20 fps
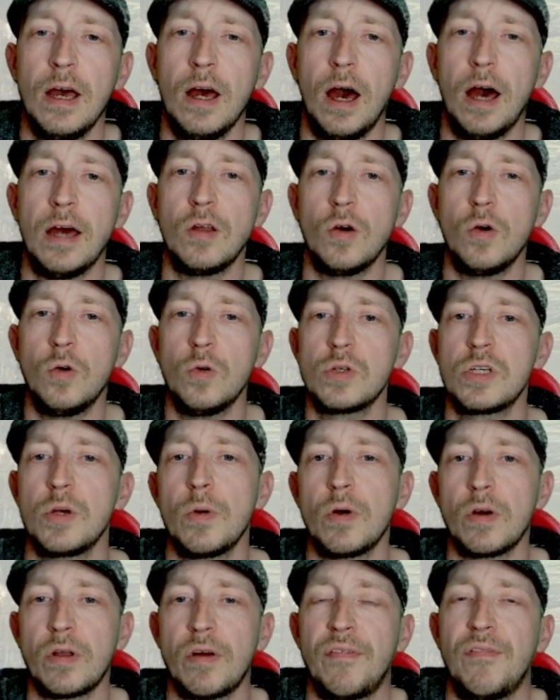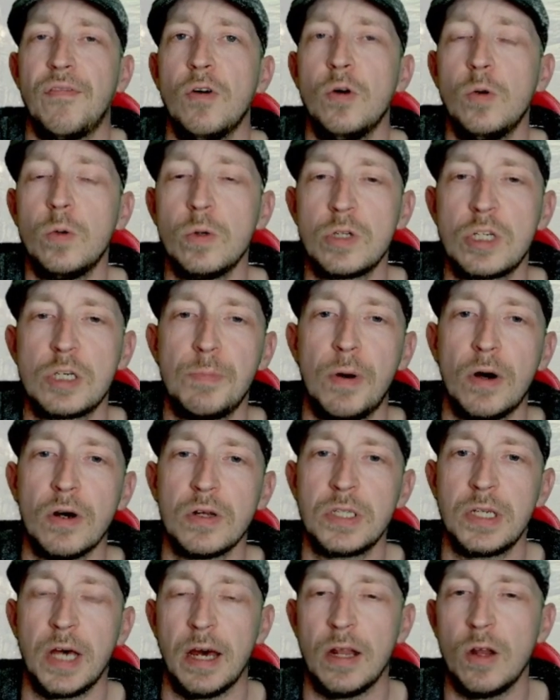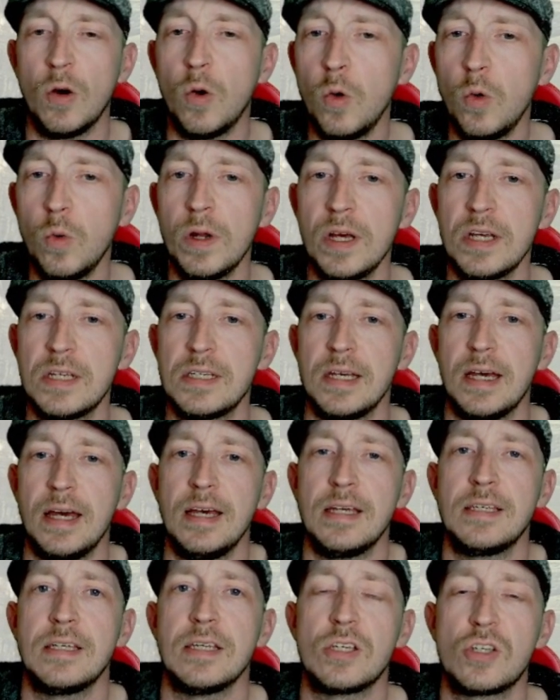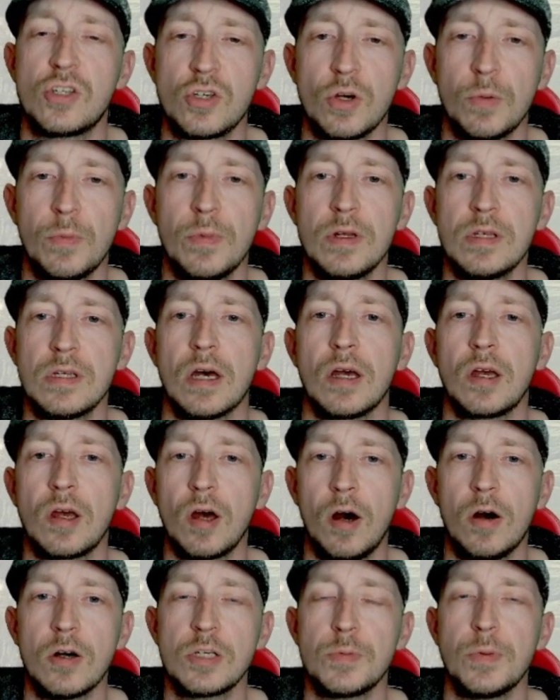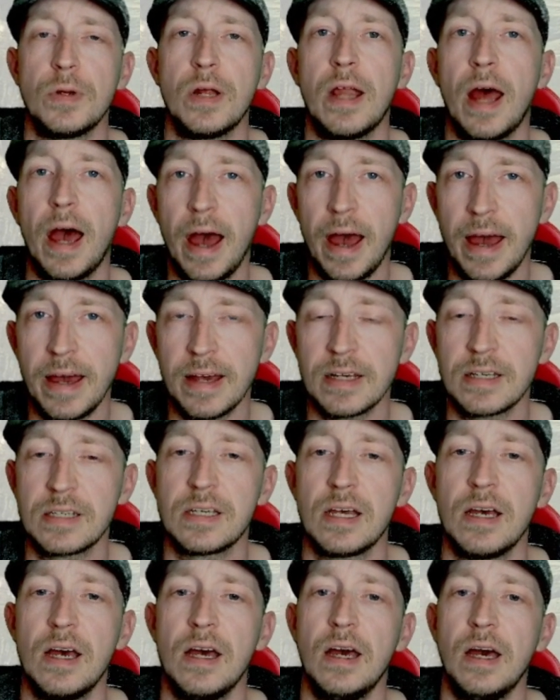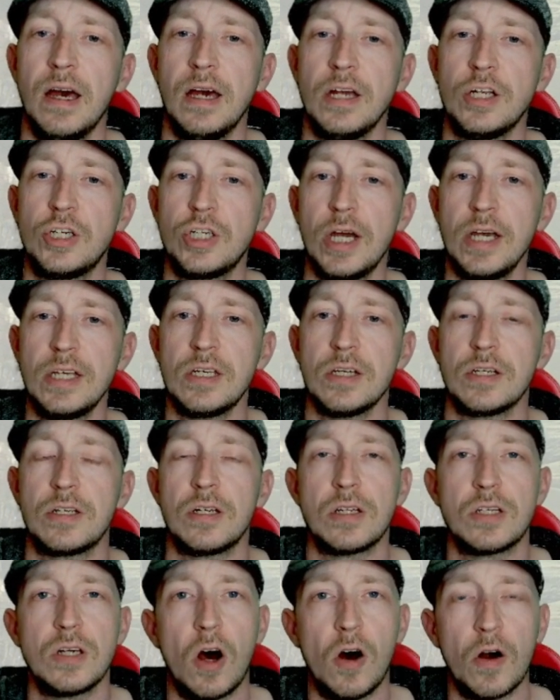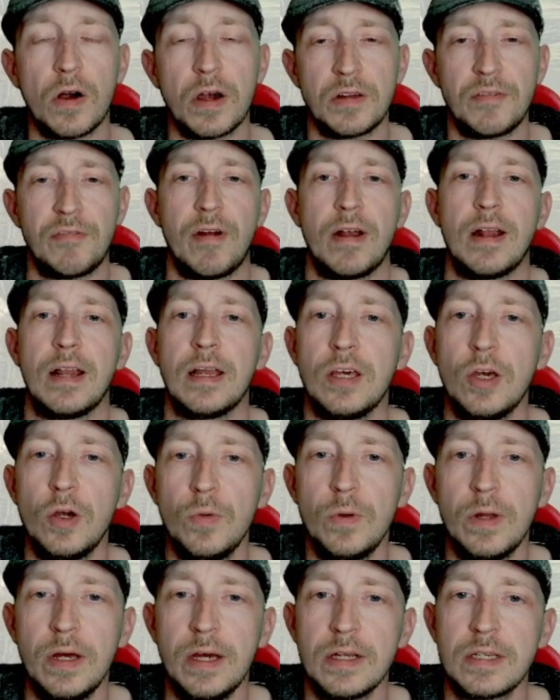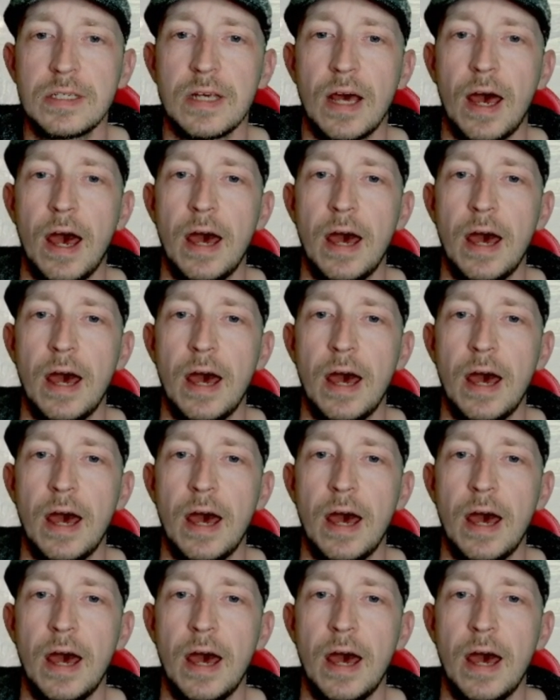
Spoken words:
And also we've got the forward spotter, and all this is it summons a guardsman and a hex adjacent to the target friendly unit,